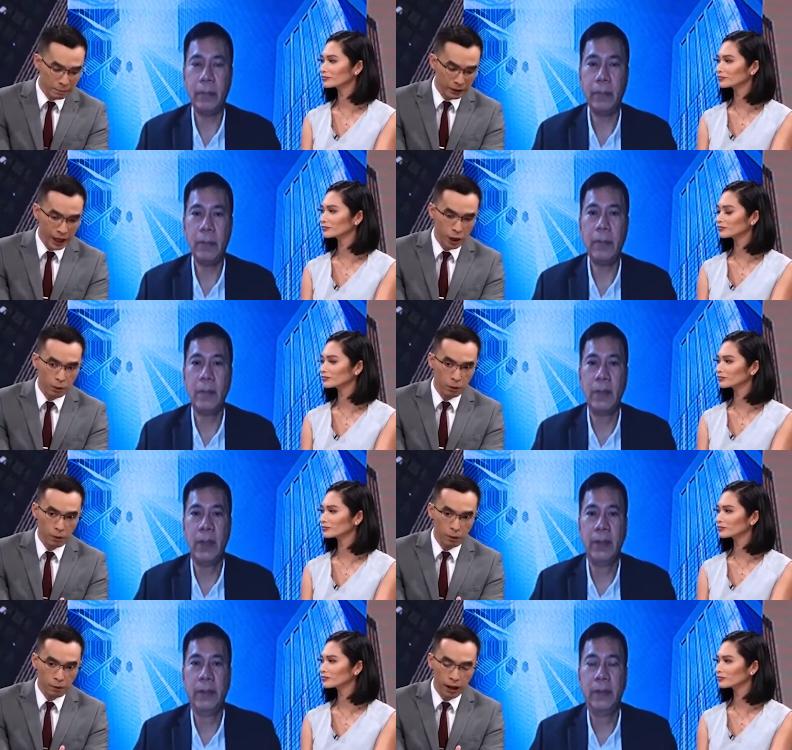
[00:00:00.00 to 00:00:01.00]

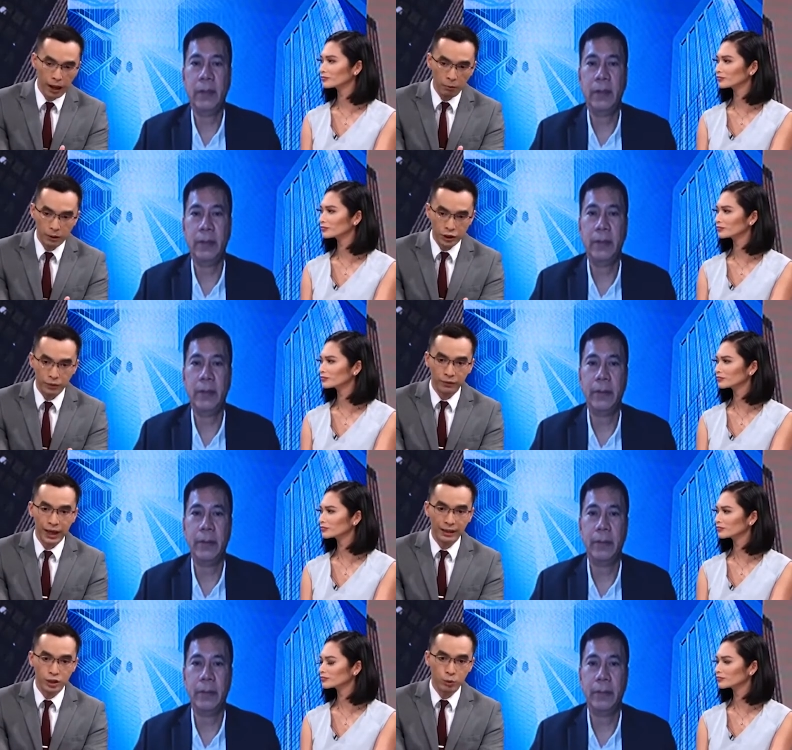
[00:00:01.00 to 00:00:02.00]
Speaker 1: How much of
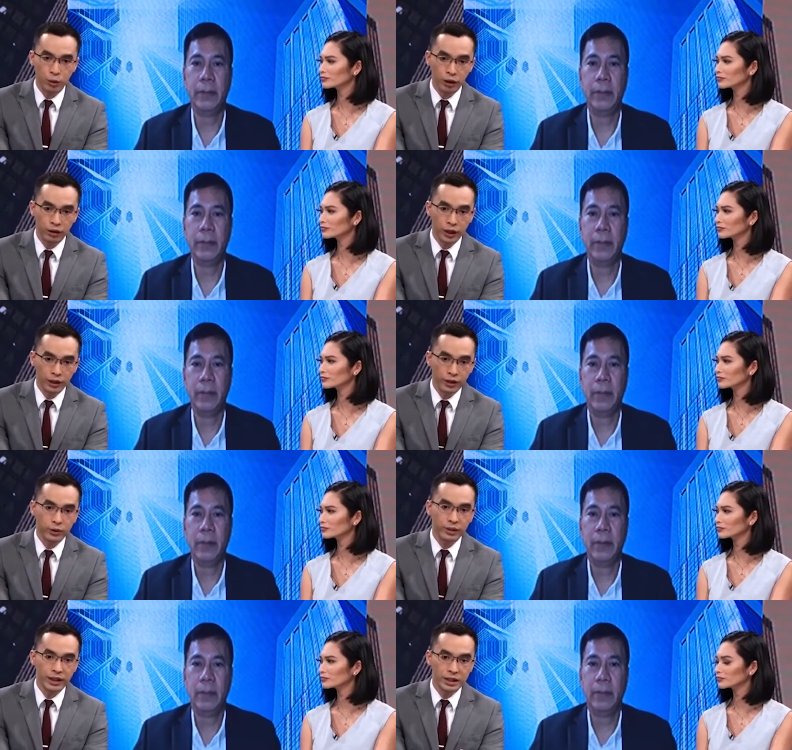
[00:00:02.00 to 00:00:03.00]
that as well do you
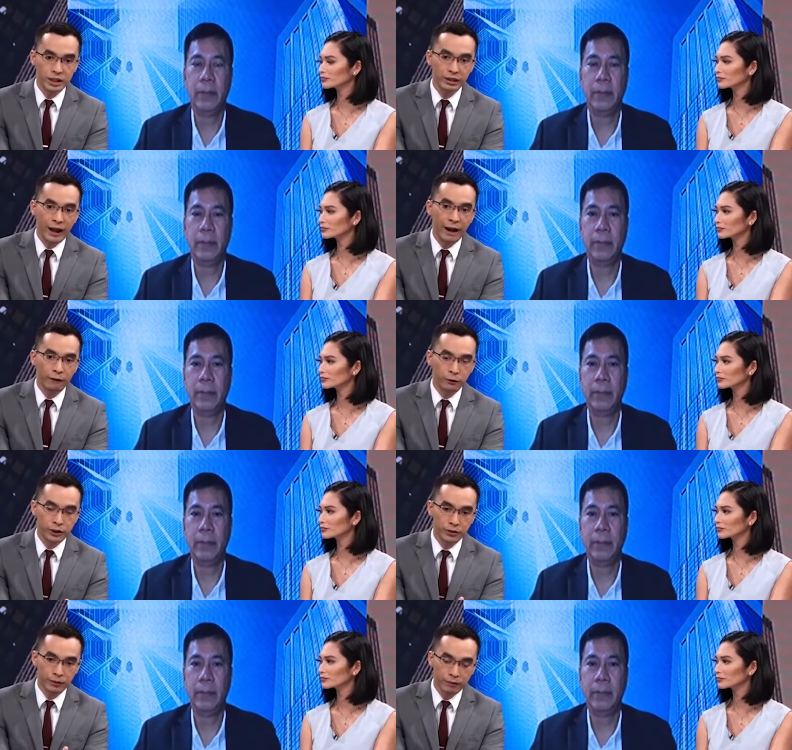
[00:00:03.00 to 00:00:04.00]
think is still anchored
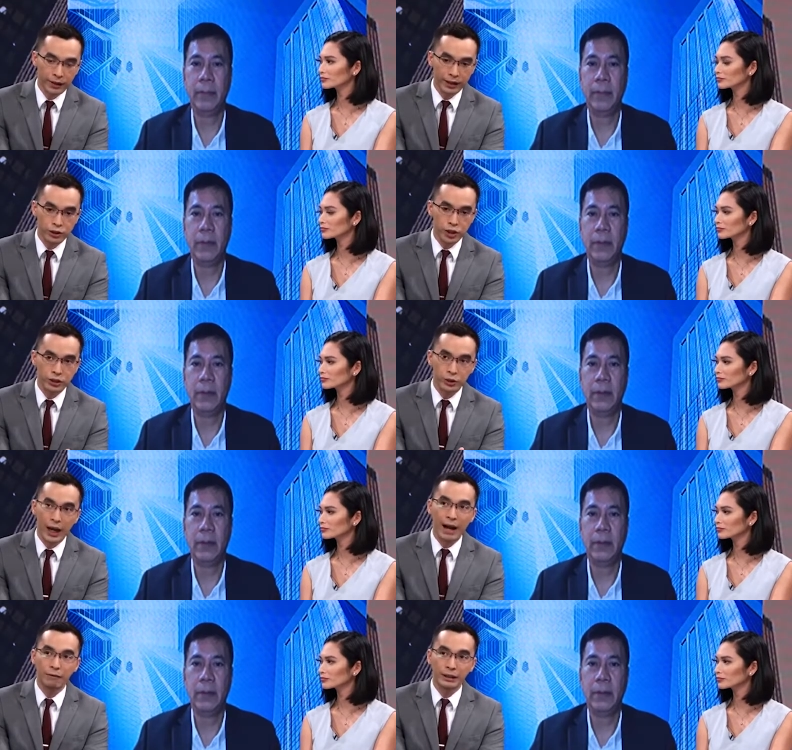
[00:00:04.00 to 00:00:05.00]
in revenge
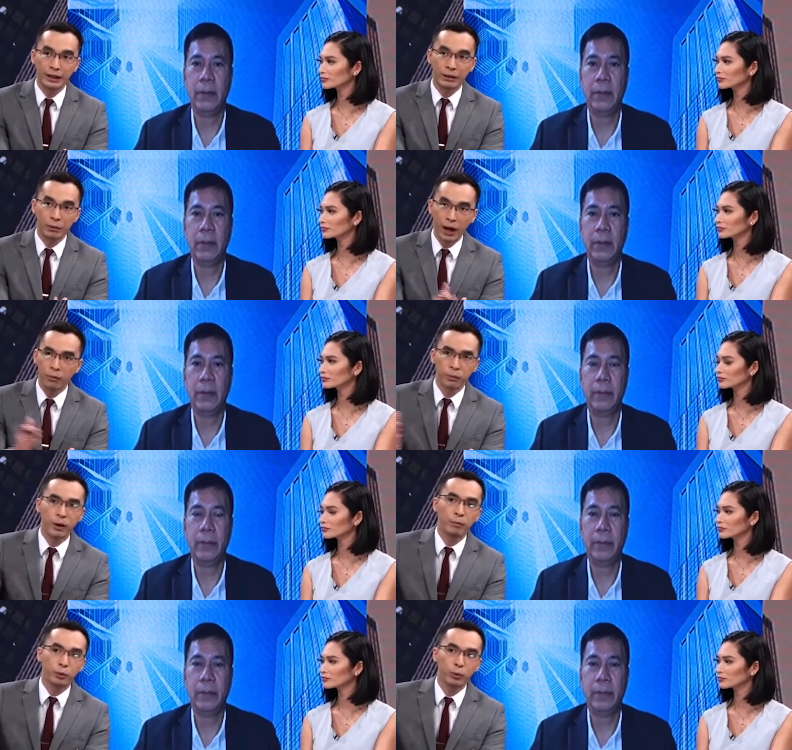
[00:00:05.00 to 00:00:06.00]
travel, and
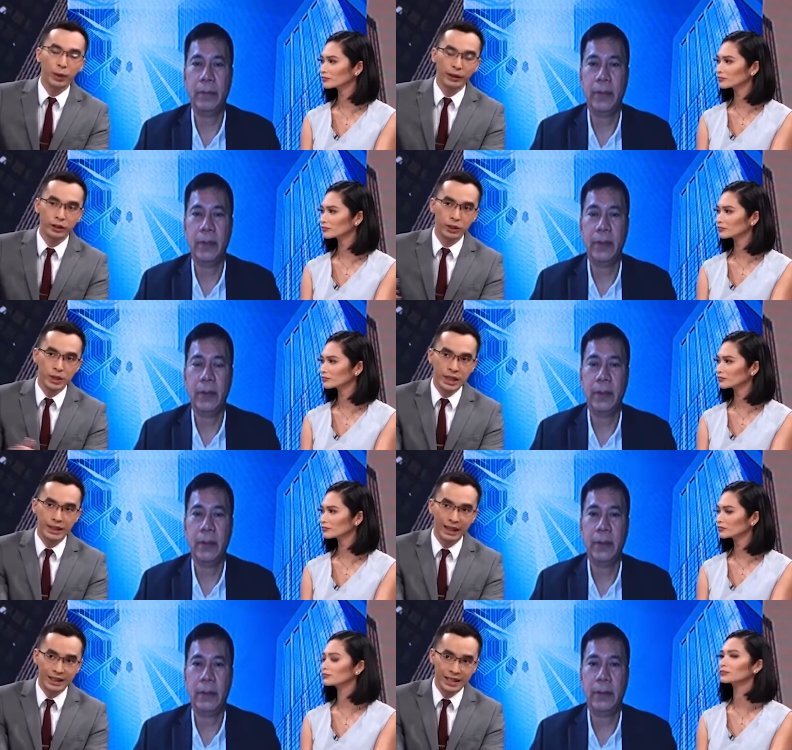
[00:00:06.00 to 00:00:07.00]
up to when do you see
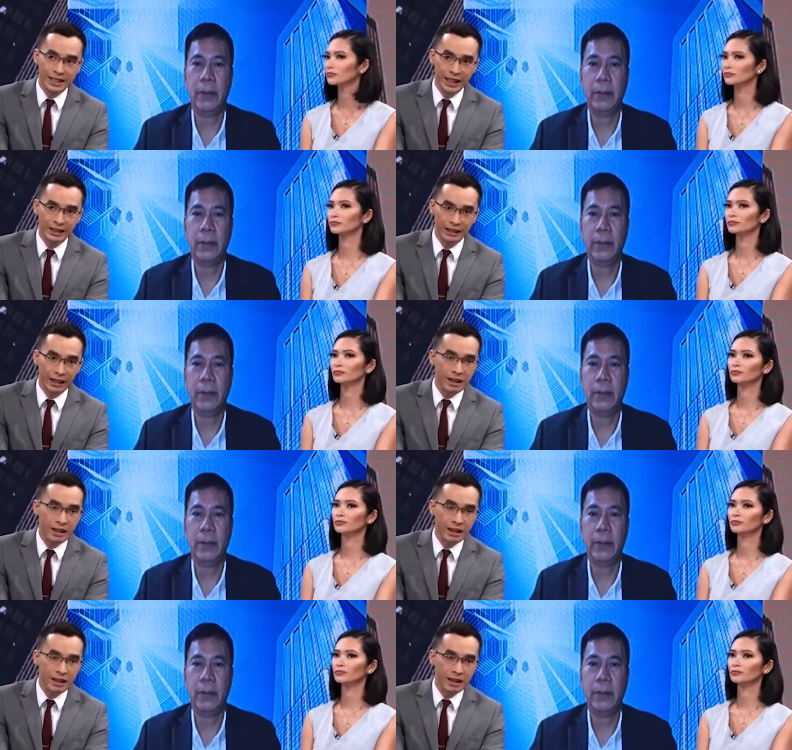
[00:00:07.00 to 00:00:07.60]
that extending?